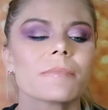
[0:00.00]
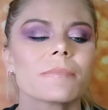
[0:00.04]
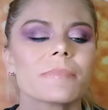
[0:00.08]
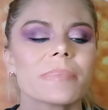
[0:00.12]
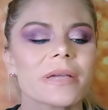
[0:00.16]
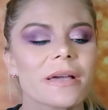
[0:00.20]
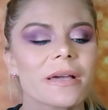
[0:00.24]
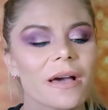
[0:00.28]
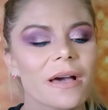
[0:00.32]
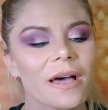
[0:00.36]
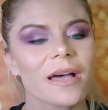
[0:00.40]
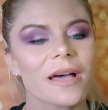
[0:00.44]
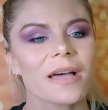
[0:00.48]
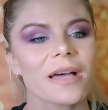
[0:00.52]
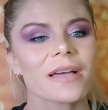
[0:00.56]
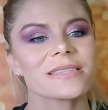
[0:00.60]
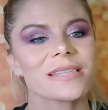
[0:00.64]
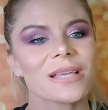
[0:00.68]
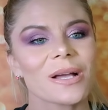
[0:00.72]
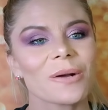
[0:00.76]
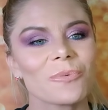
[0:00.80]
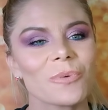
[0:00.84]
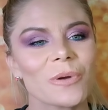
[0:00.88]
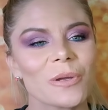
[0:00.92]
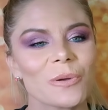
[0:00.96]

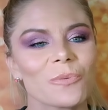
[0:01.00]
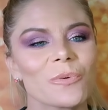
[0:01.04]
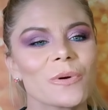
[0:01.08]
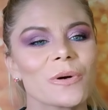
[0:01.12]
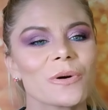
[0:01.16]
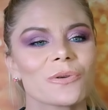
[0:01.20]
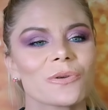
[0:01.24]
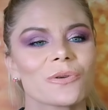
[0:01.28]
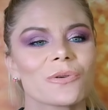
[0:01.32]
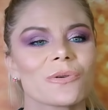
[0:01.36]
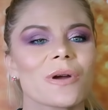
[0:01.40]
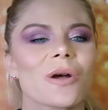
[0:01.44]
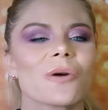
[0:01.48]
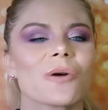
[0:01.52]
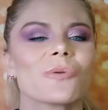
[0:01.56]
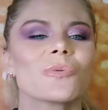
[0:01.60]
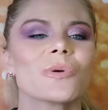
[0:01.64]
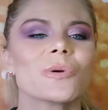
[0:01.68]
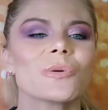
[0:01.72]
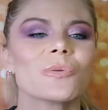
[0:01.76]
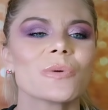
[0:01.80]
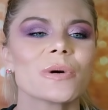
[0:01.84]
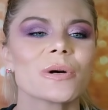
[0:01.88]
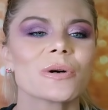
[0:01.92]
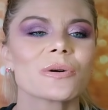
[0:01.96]
because we will grow.
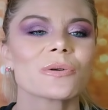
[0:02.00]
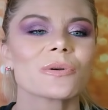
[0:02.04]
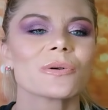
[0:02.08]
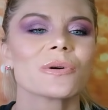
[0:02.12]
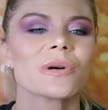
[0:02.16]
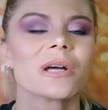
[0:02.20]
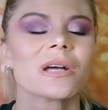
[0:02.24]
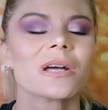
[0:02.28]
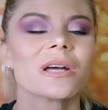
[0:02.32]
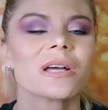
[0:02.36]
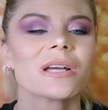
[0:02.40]
We will